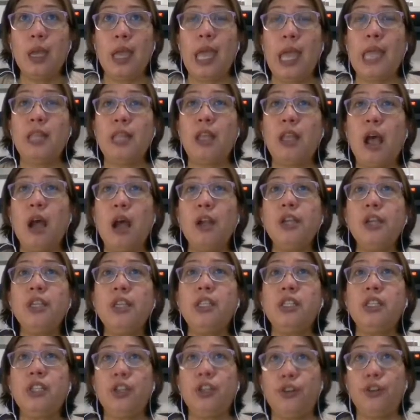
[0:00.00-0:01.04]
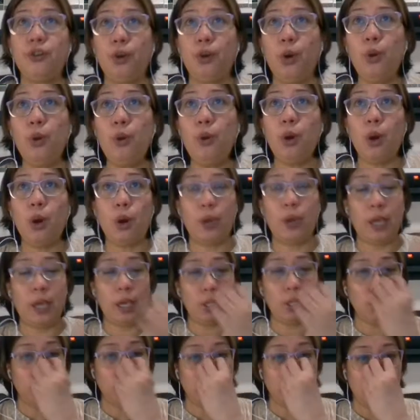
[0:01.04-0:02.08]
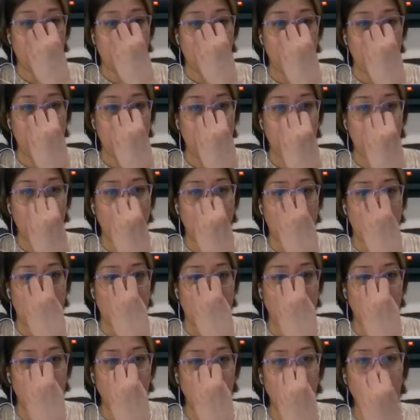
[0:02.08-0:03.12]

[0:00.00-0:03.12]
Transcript: and R0. Okay, so the remainder R2,